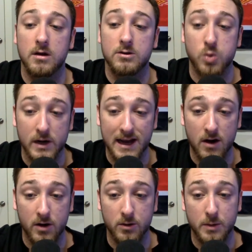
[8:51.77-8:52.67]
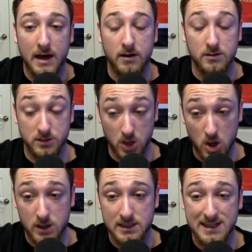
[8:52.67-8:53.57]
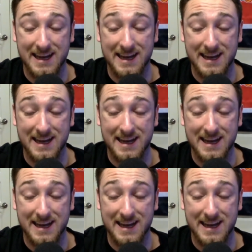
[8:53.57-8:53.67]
20 aerial battles lost,